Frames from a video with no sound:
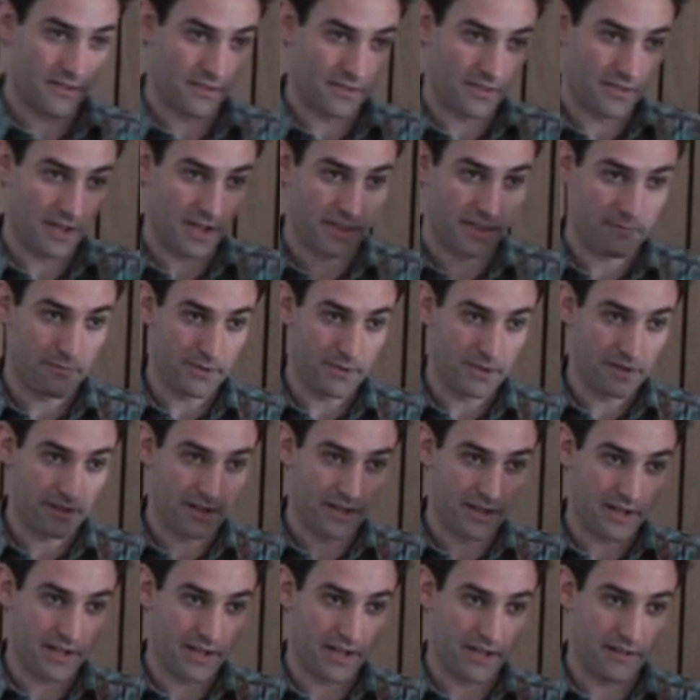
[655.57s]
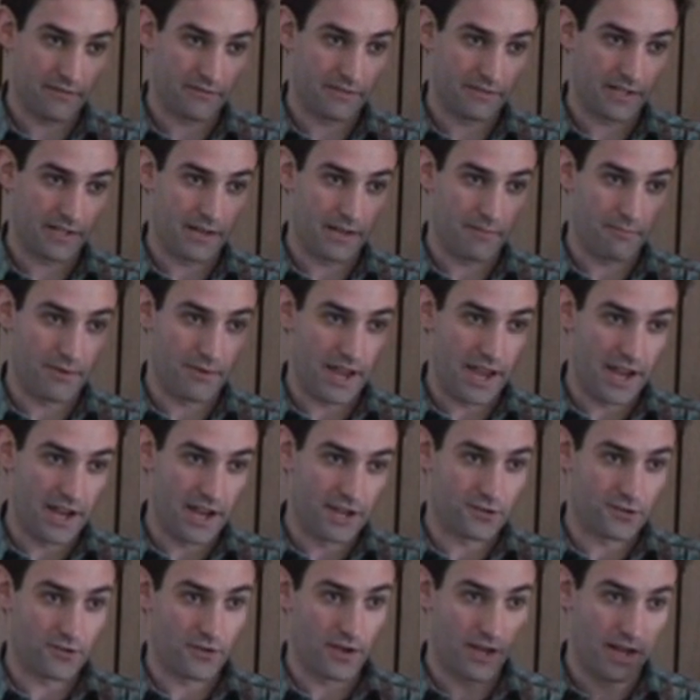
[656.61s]
the other bidder can have type
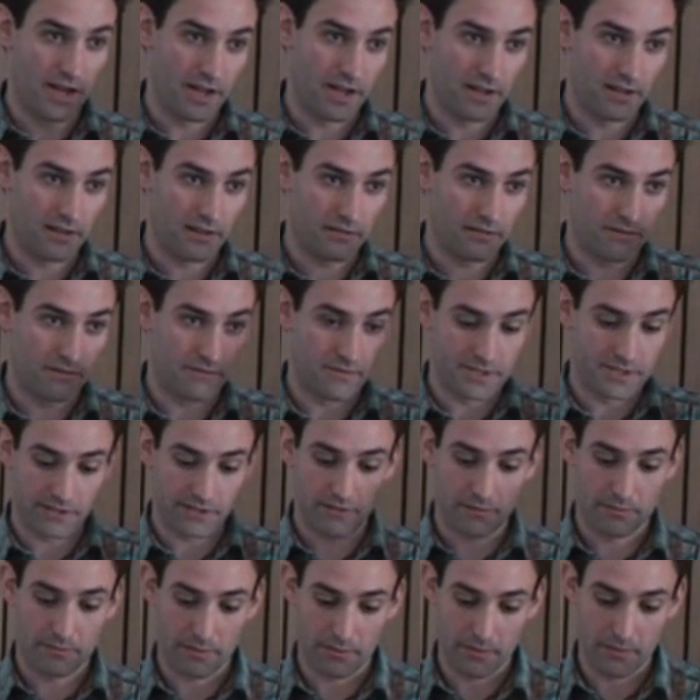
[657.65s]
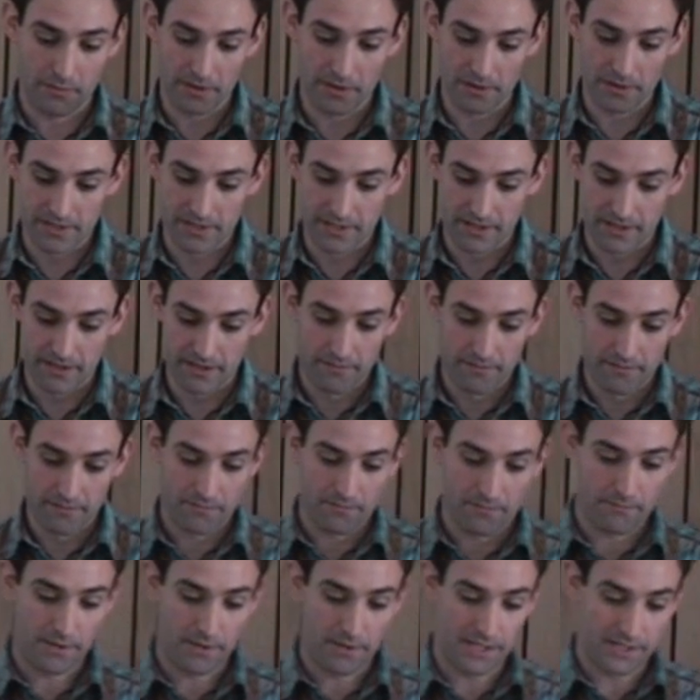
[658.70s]
H or L with equal probability.
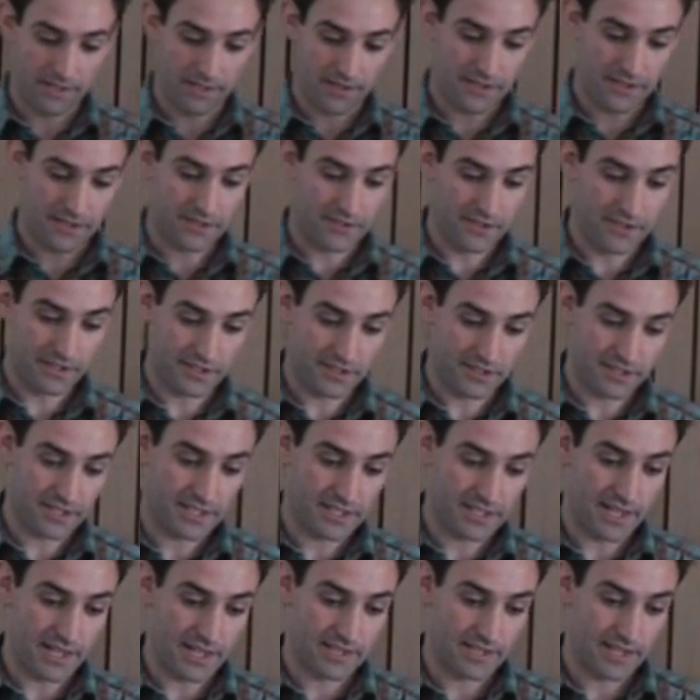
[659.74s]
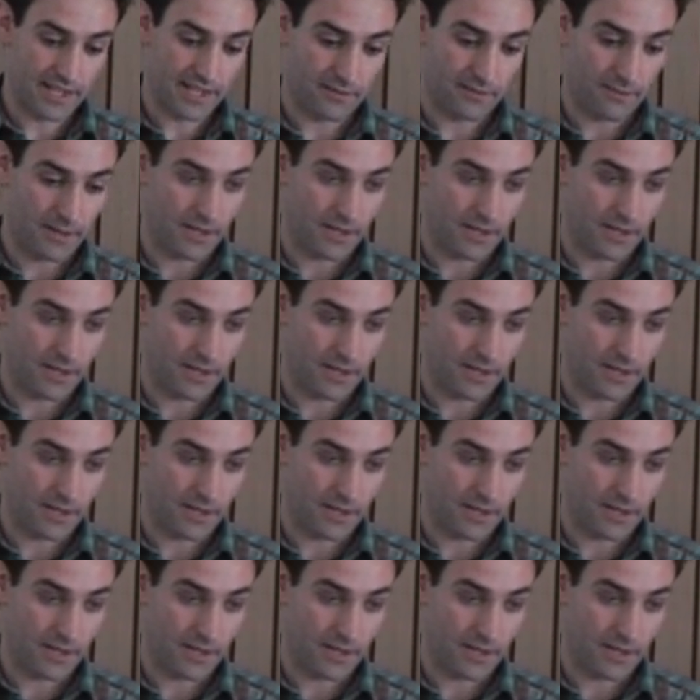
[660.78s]
But the strategy says that